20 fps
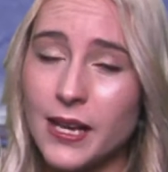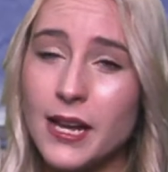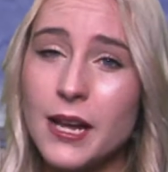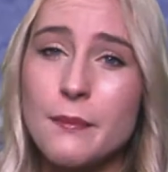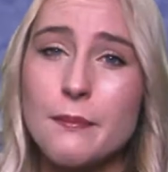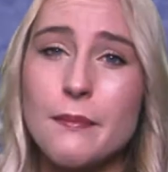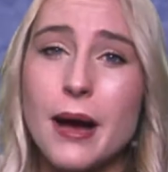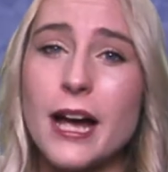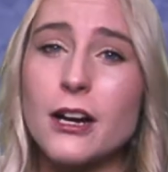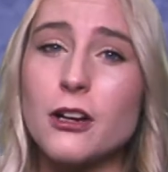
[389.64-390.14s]

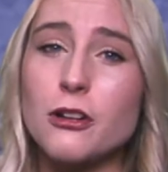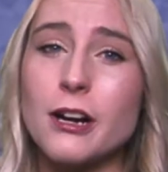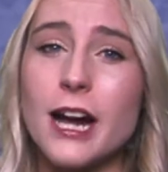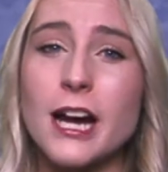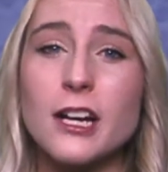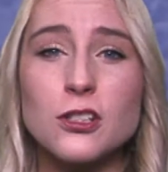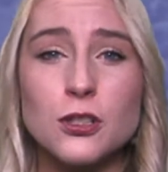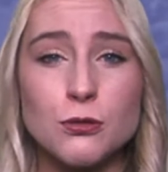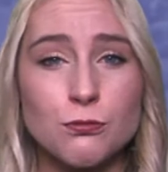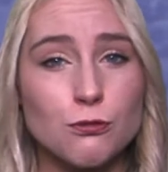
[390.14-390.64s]
Matt
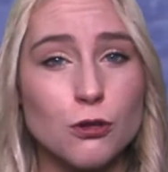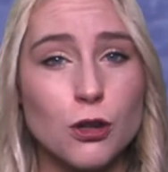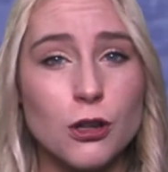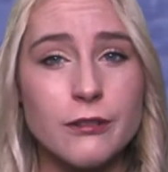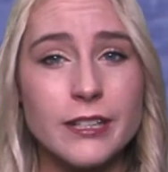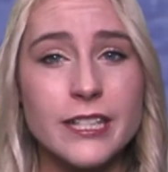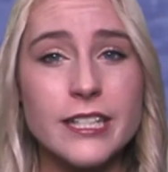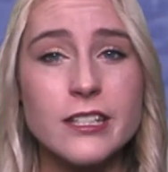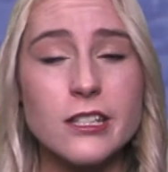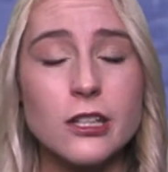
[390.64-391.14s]
Crouch and
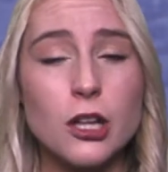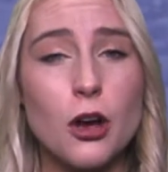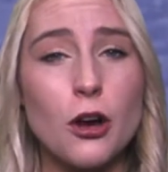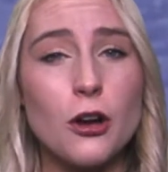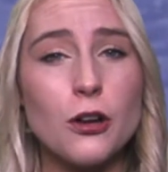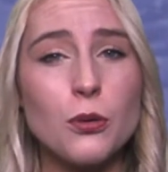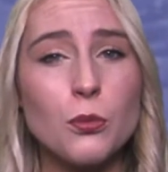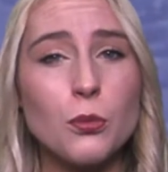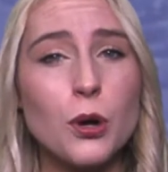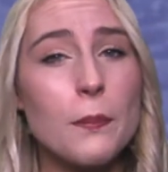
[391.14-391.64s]
Rory
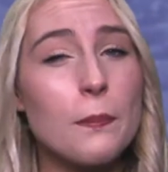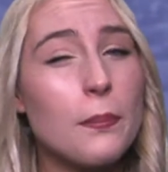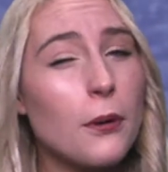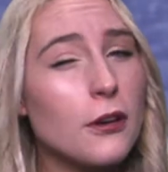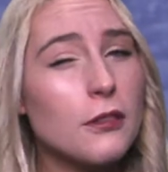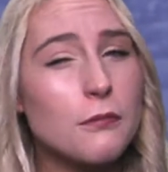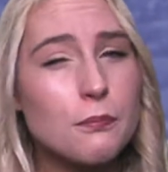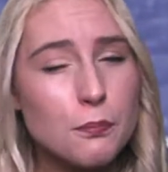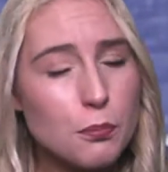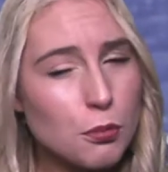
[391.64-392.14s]
Sloane were
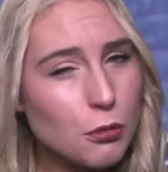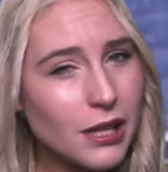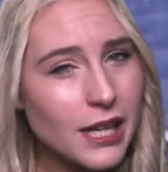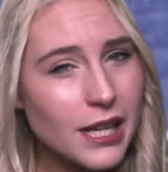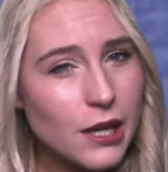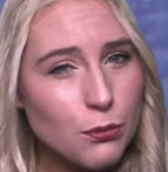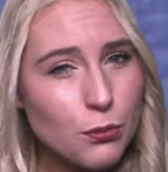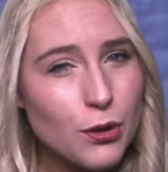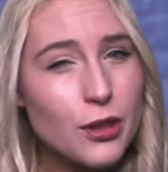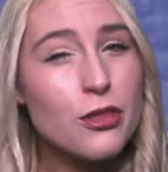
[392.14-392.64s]
both
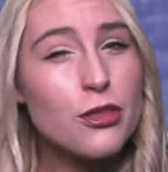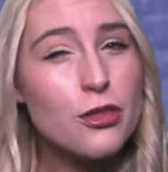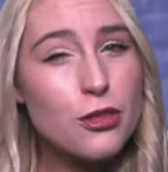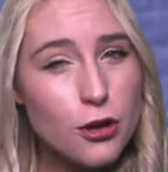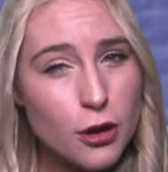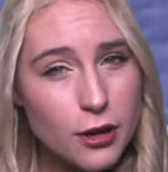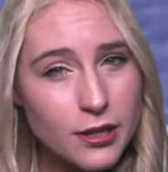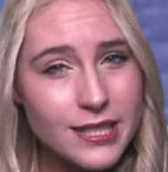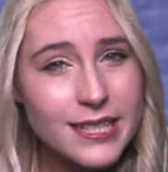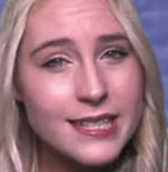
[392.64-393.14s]
brilliant with
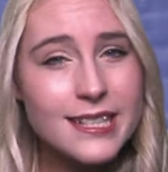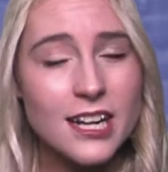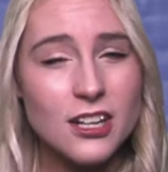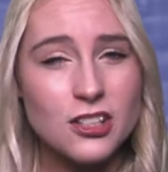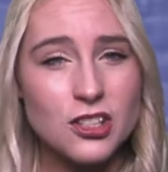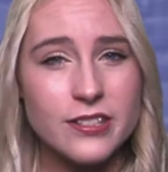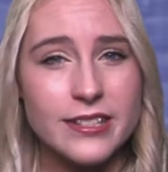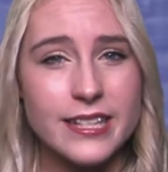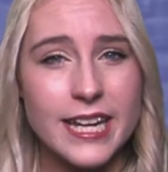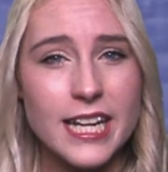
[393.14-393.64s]
30
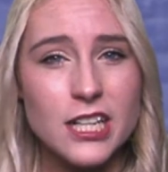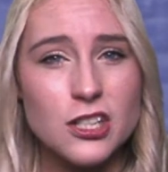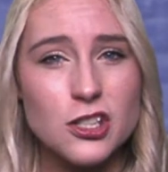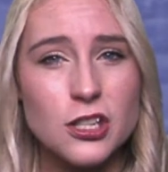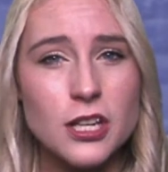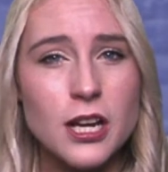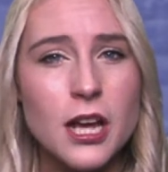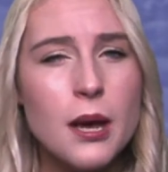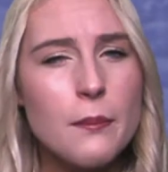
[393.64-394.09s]
touches each,